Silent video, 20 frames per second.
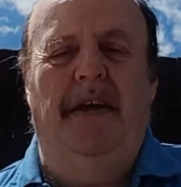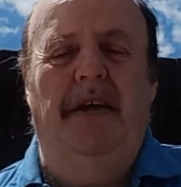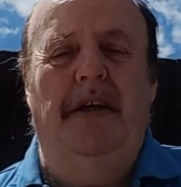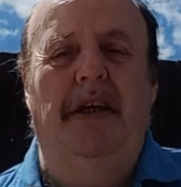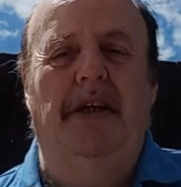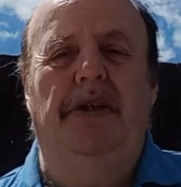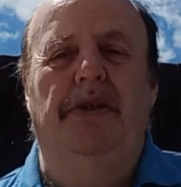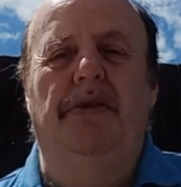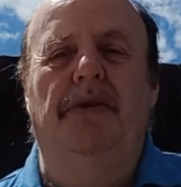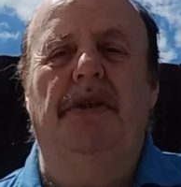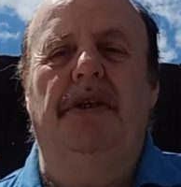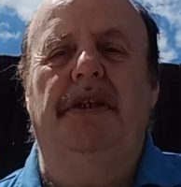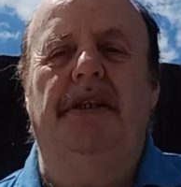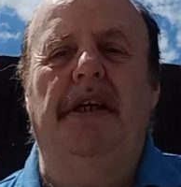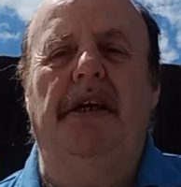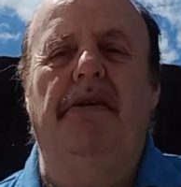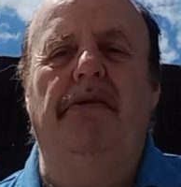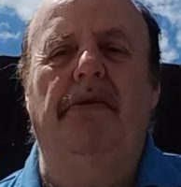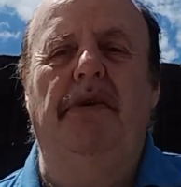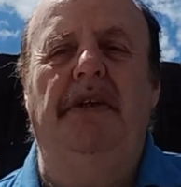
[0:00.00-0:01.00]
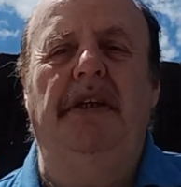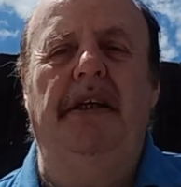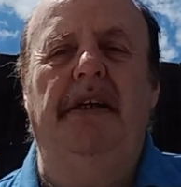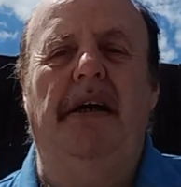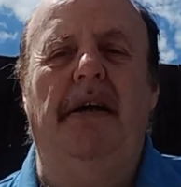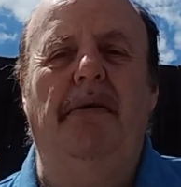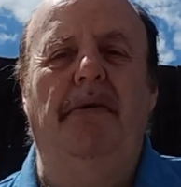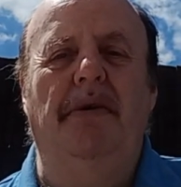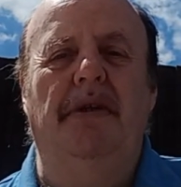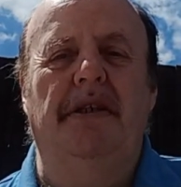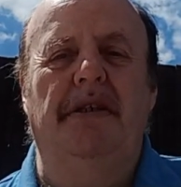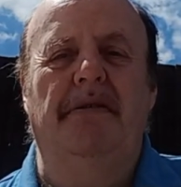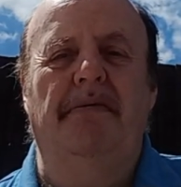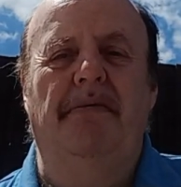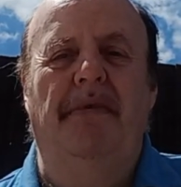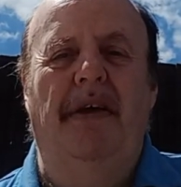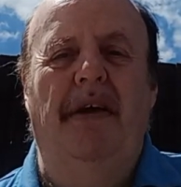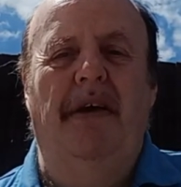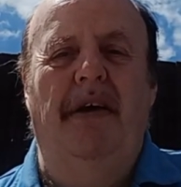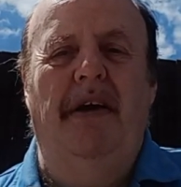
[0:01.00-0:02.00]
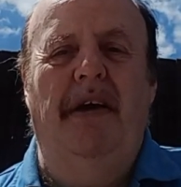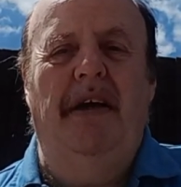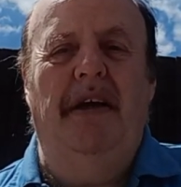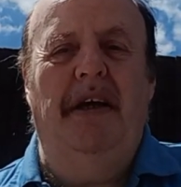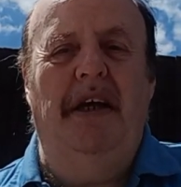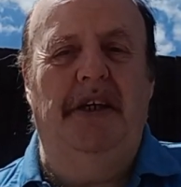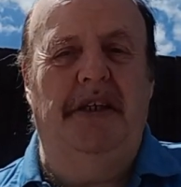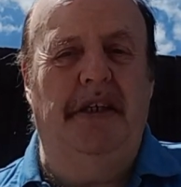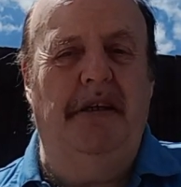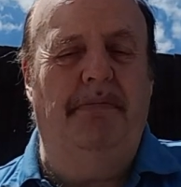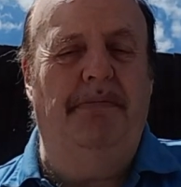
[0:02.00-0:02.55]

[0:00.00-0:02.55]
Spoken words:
Is your sin rooted out? Is